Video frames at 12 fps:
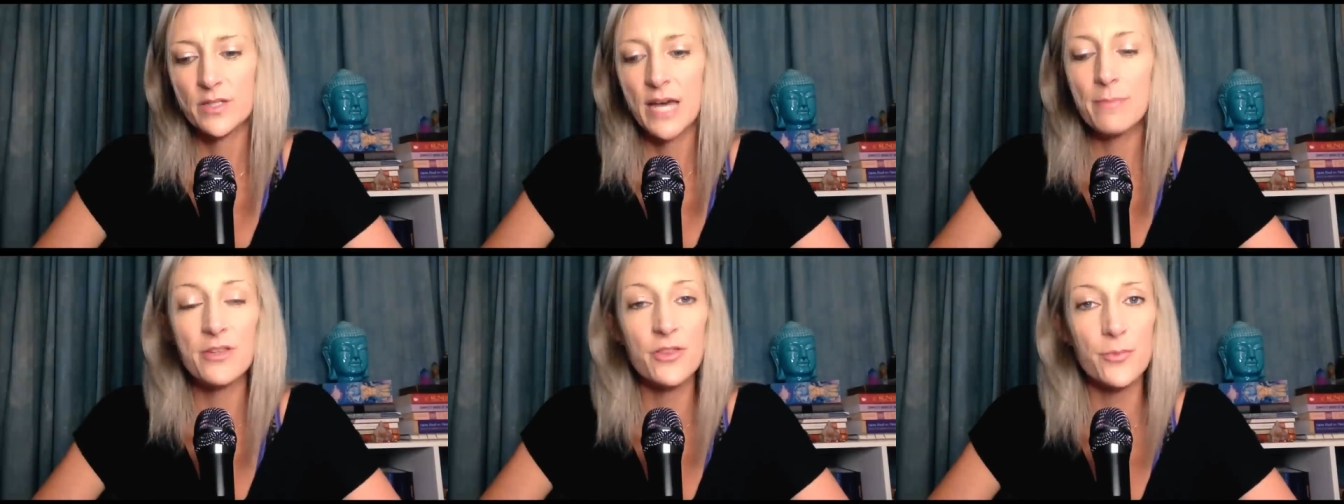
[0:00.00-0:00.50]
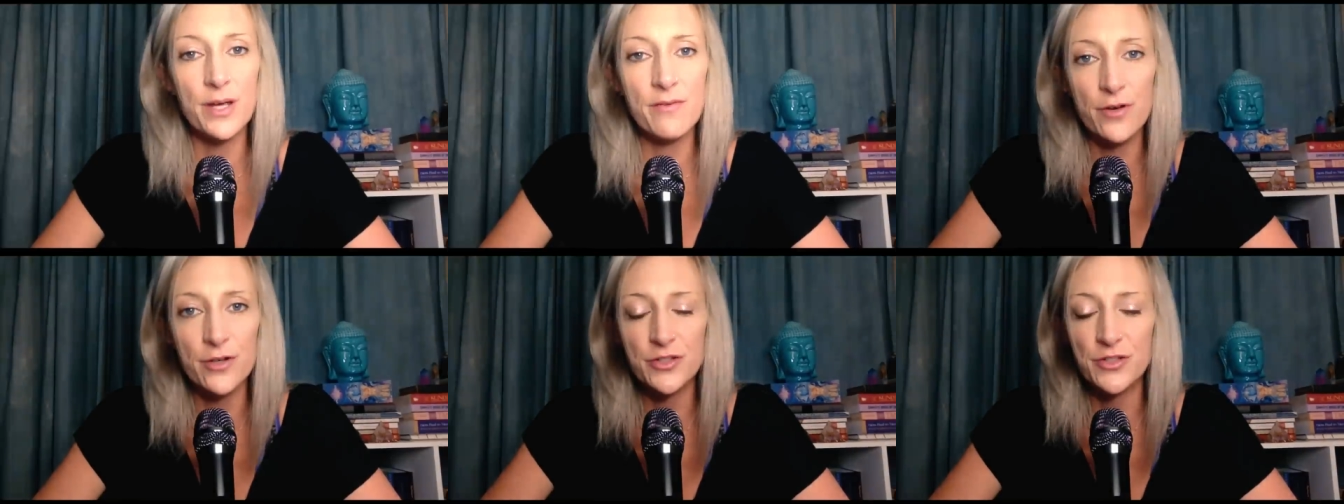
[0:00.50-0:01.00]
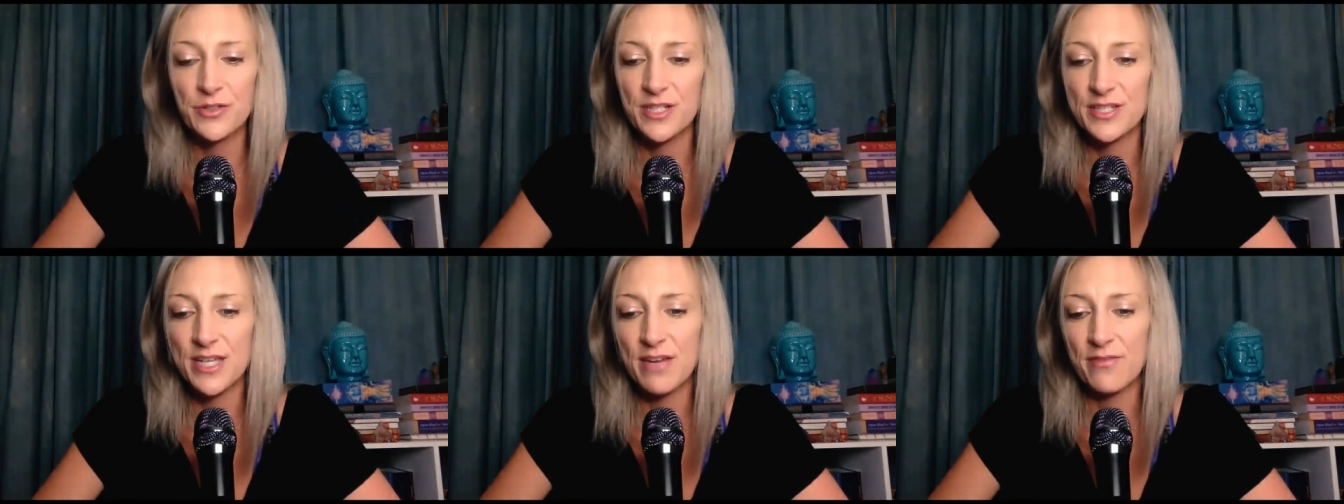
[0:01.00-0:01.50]
Tablet 3, verse
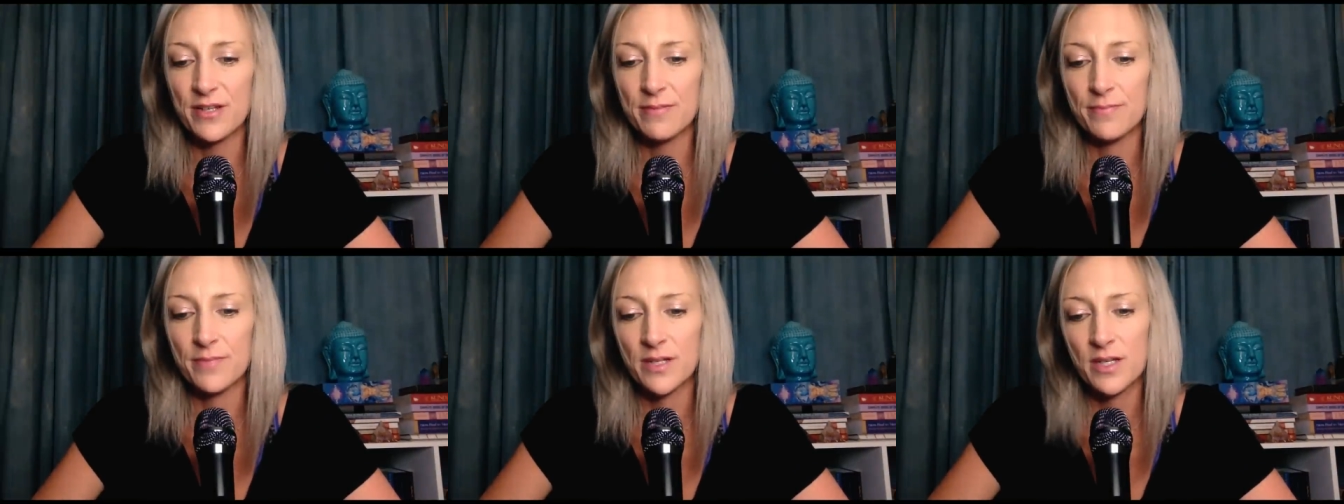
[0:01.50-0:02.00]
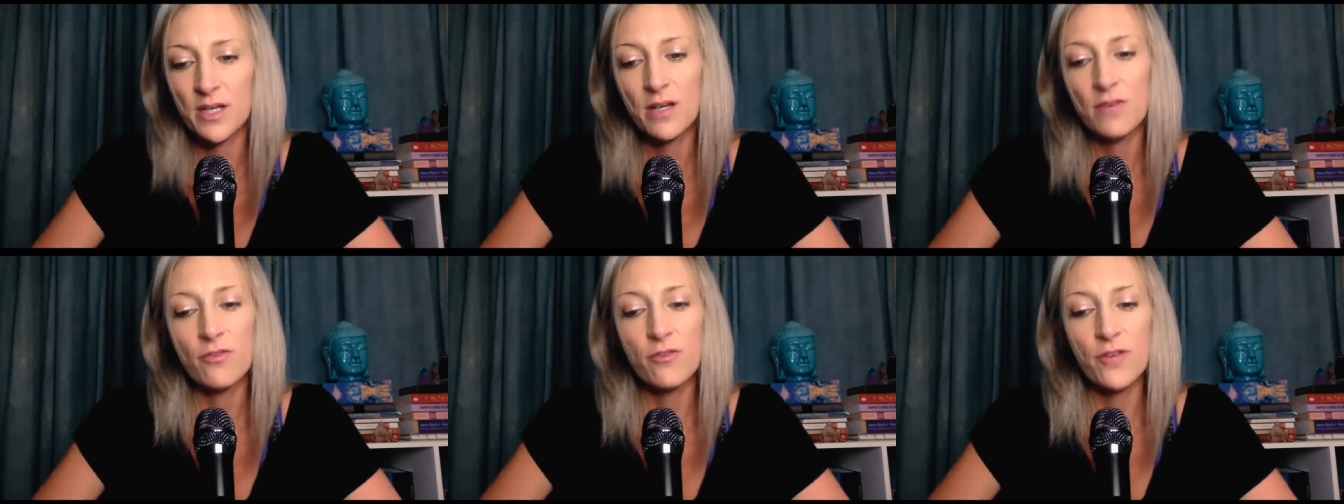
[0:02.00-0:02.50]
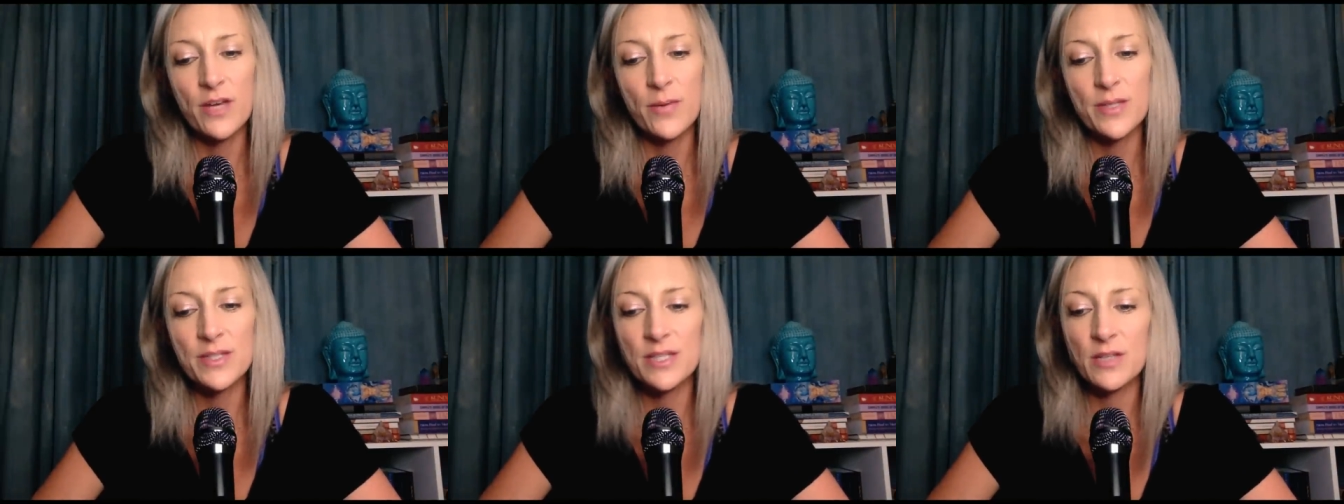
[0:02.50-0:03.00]
37.
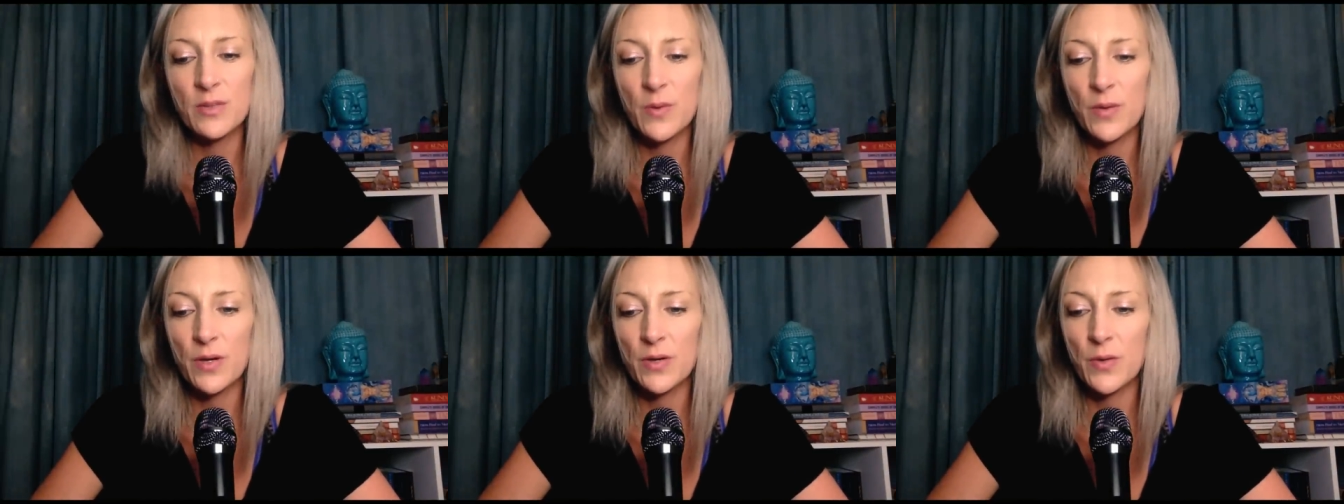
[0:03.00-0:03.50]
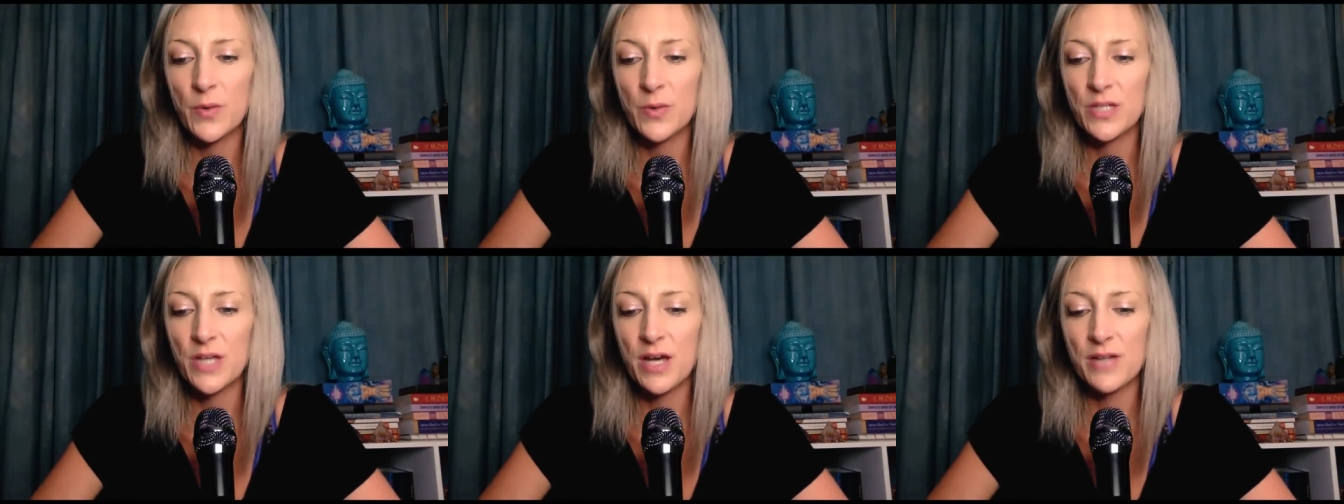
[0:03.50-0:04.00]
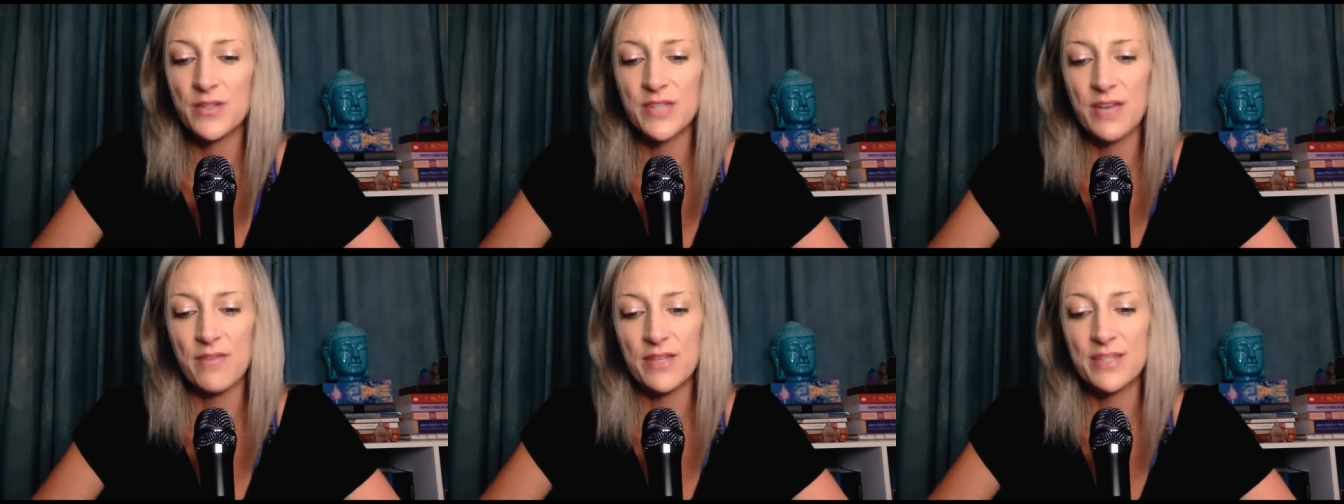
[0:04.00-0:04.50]
Frequency Lord, Portal
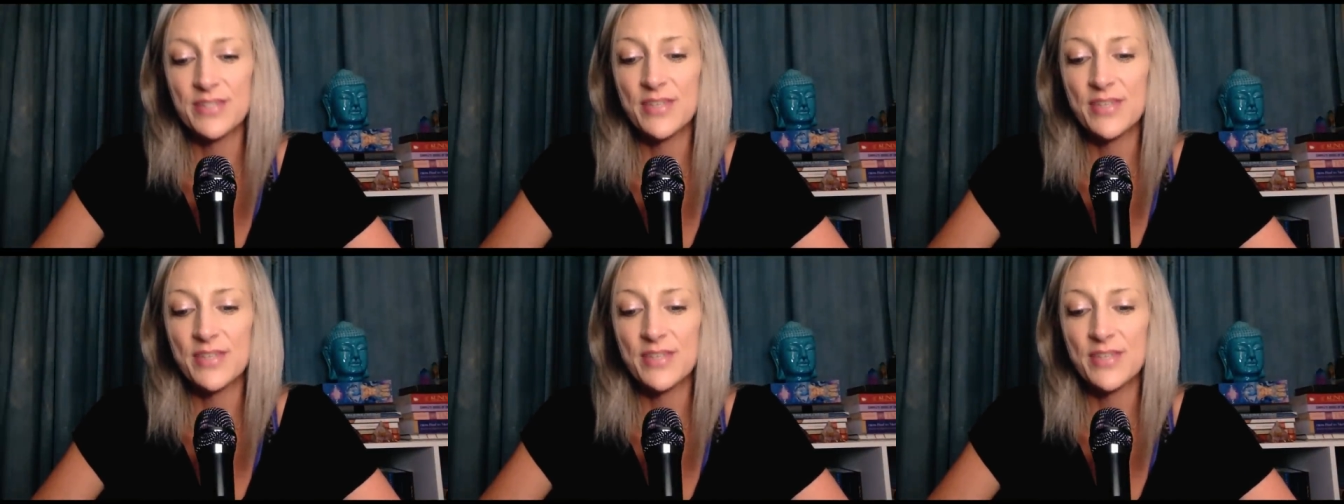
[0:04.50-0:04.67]
7.